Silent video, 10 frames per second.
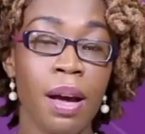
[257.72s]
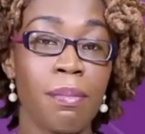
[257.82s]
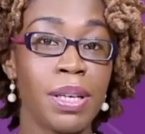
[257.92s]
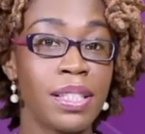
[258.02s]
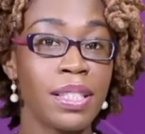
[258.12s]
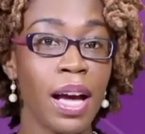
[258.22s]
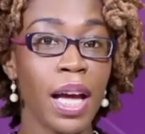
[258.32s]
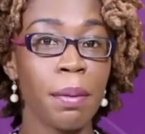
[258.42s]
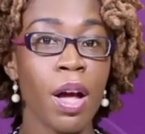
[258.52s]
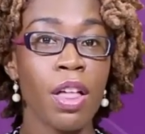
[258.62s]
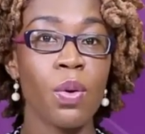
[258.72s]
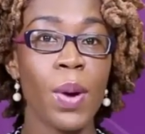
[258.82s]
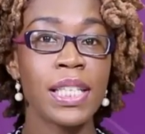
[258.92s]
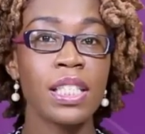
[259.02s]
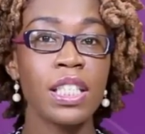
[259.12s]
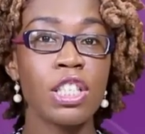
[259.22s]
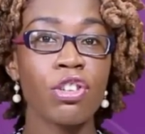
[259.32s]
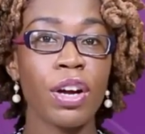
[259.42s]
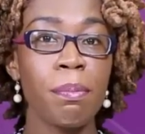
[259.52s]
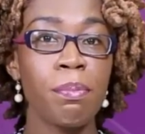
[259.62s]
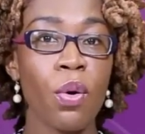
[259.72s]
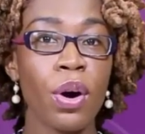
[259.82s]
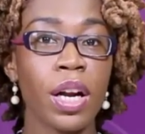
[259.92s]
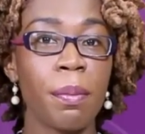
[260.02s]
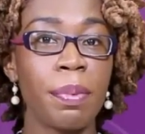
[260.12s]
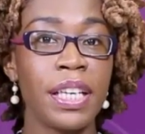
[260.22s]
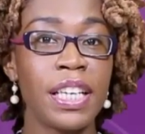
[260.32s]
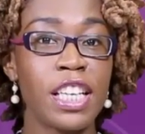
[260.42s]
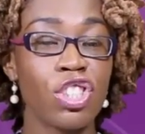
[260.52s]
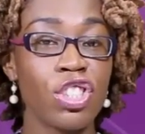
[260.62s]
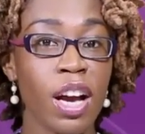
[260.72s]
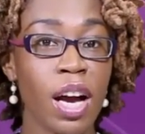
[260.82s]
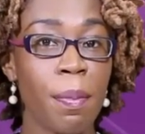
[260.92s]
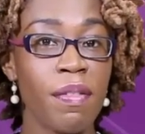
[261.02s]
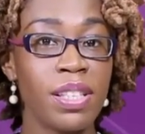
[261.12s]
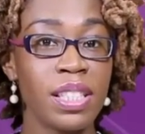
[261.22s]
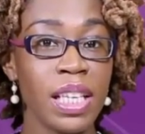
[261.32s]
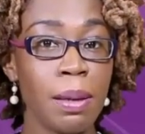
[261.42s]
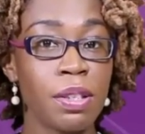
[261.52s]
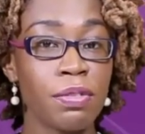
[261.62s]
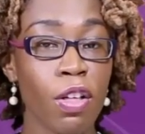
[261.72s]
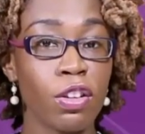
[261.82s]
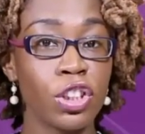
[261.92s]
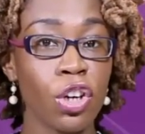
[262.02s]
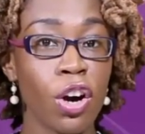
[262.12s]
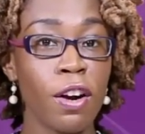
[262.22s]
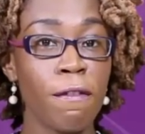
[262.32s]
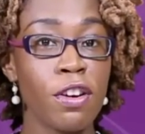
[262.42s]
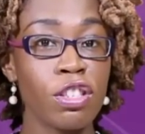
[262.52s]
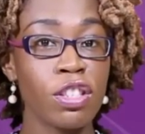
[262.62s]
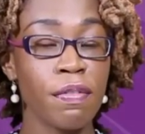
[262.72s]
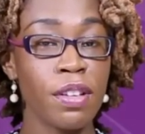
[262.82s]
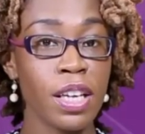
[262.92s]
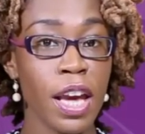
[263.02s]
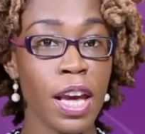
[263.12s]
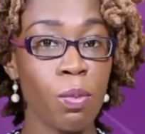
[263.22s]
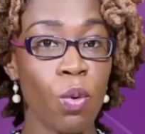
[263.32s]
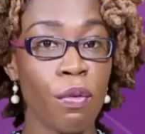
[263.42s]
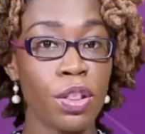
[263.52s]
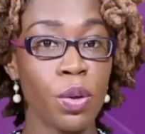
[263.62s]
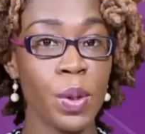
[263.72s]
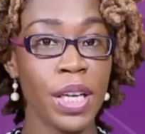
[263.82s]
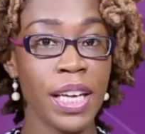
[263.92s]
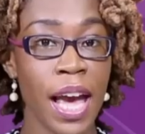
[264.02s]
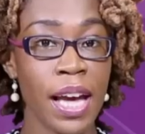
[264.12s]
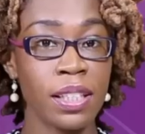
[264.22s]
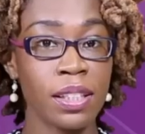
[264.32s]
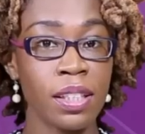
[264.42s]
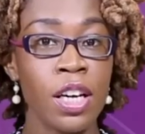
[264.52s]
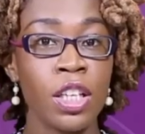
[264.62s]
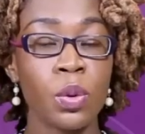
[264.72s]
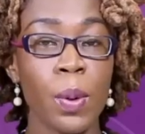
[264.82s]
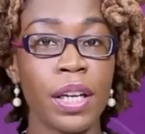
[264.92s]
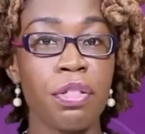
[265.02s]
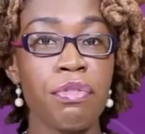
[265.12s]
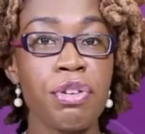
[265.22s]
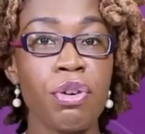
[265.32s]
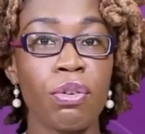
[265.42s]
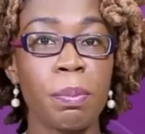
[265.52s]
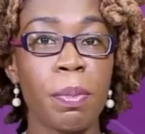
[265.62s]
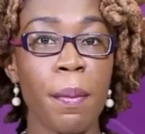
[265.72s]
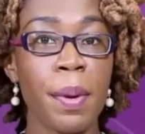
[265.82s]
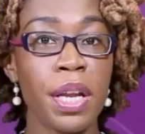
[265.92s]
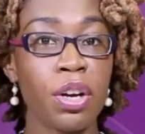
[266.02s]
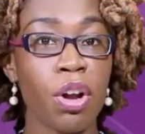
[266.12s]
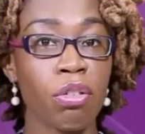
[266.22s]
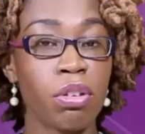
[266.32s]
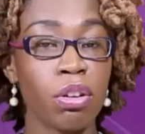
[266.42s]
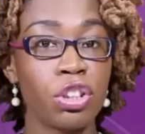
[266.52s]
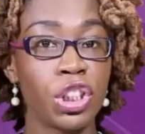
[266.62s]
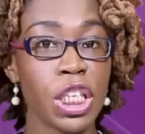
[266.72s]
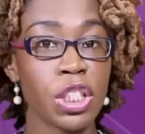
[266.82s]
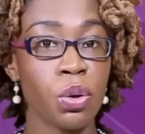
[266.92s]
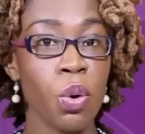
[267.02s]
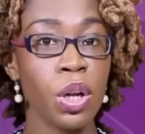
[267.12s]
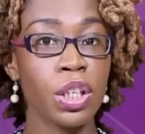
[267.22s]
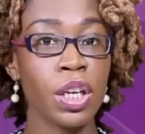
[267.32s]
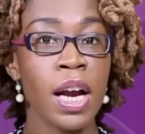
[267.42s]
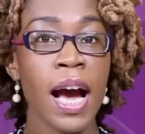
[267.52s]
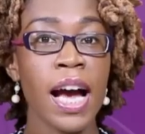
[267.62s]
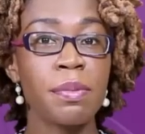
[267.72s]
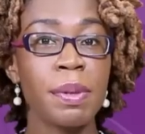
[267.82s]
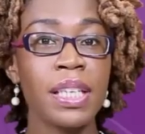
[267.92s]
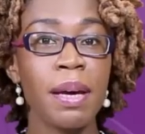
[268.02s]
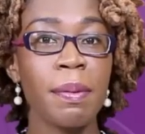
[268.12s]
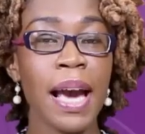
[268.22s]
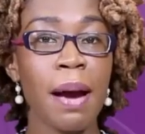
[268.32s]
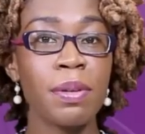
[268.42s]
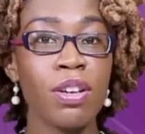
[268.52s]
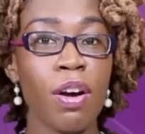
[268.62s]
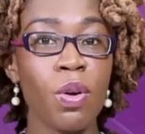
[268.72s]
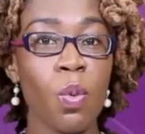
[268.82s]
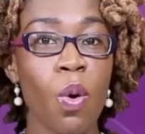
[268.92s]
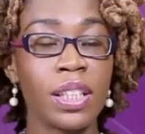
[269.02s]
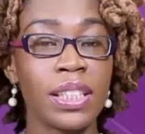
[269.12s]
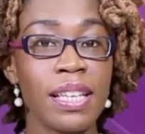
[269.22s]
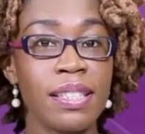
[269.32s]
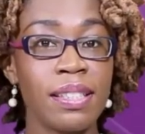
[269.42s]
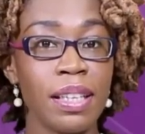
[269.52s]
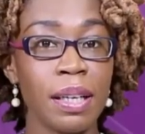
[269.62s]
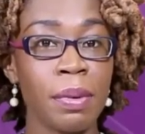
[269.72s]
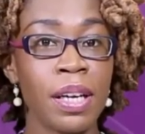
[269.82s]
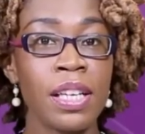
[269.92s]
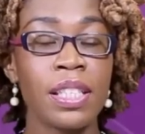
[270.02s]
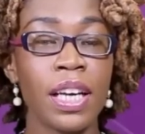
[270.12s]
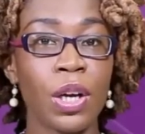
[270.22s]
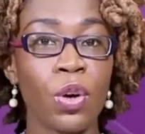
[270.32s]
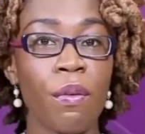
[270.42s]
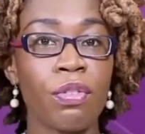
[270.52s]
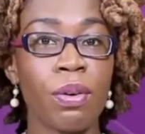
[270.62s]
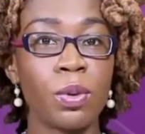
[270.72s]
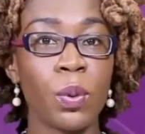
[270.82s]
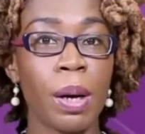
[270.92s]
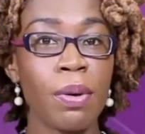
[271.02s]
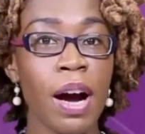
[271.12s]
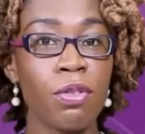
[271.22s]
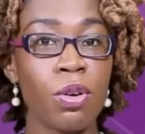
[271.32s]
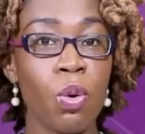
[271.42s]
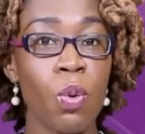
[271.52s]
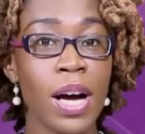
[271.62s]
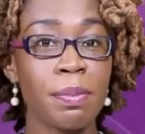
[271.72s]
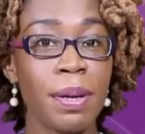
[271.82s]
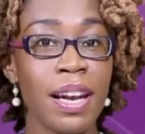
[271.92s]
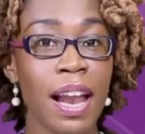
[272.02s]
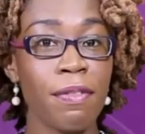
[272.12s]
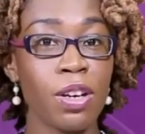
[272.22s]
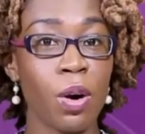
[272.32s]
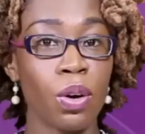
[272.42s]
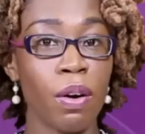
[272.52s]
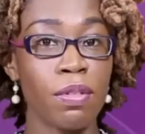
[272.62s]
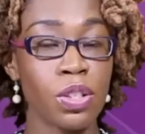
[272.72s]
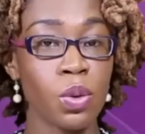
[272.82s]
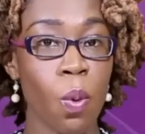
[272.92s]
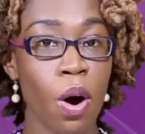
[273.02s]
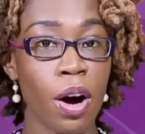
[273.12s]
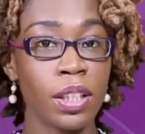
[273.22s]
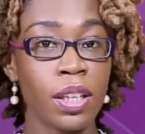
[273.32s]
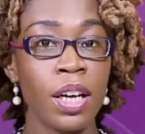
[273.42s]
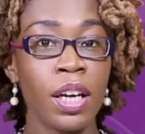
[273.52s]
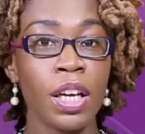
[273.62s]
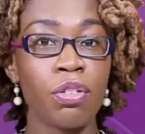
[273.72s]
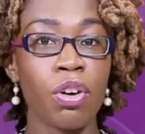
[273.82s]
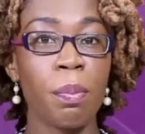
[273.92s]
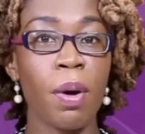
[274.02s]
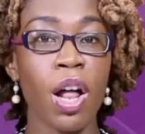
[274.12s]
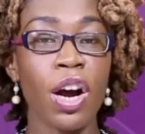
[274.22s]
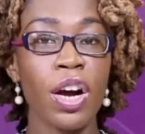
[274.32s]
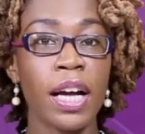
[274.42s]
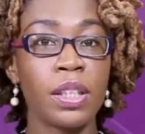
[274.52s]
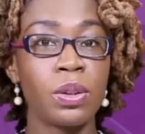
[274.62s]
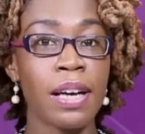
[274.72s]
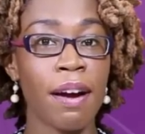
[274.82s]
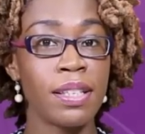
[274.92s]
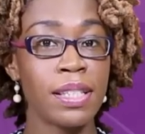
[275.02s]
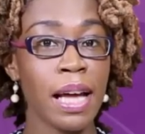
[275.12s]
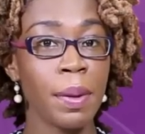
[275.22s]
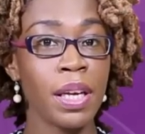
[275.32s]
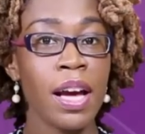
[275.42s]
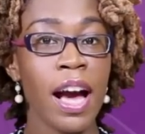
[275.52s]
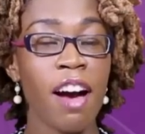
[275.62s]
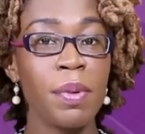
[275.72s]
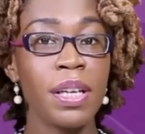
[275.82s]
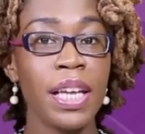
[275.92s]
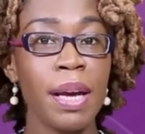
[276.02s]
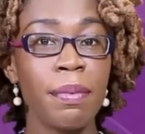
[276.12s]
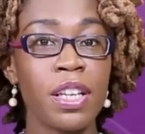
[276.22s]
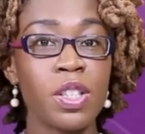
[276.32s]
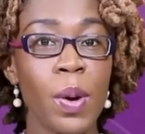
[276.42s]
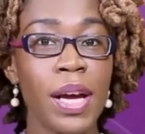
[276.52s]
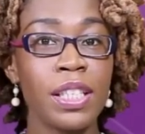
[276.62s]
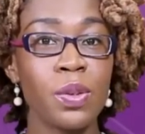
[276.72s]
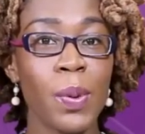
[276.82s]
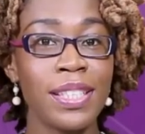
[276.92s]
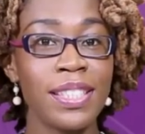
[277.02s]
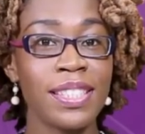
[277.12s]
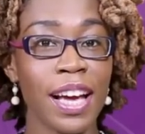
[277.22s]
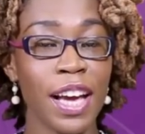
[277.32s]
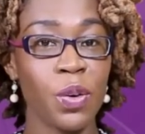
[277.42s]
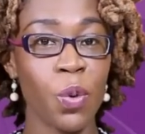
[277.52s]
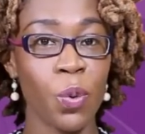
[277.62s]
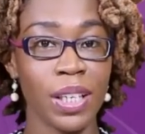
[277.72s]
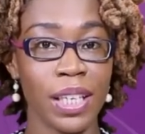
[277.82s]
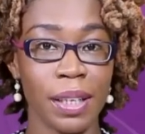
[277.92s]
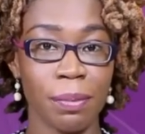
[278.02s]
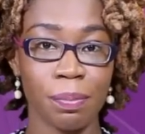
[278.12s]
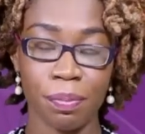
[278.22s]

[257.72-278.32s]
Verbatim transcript: Meantime, the West Indies Cricket Board completed a shake-up of its teams for the shorter versions of the game over the weekend. 23-year-old Barbadian all-rounder Jason Holder has been named captain of the one-day team, taking over from Dwayne Bravo, who has been left out of the squad. Kieron Pollard and Darren Sammy have been named in the 2020 side only.